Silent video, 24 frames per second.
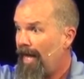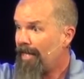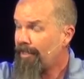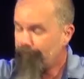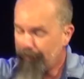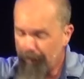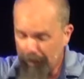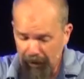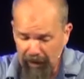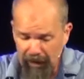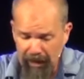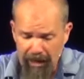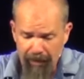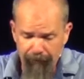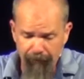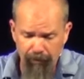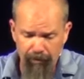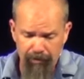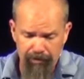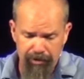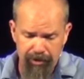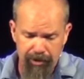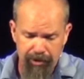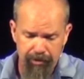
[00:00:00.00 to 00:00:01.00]
As
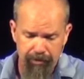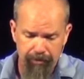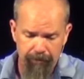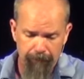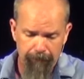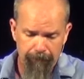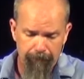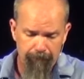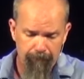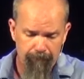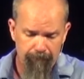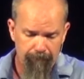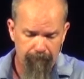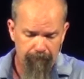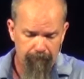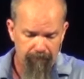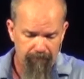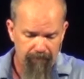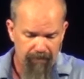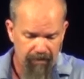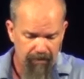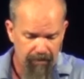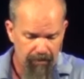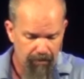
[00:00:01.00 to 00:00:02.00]
believers,
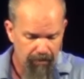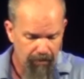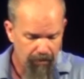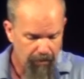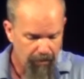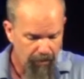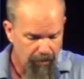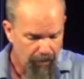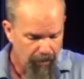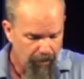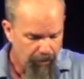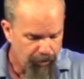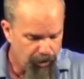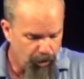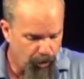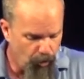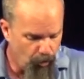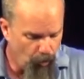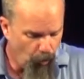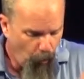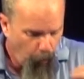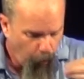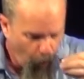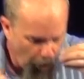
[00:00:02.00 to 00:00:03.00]
to
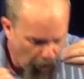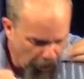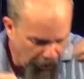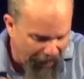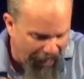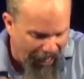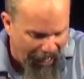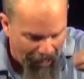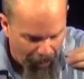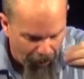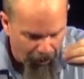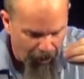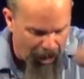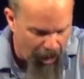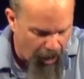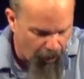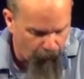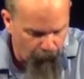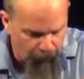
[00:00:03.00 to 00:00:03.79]
work out our,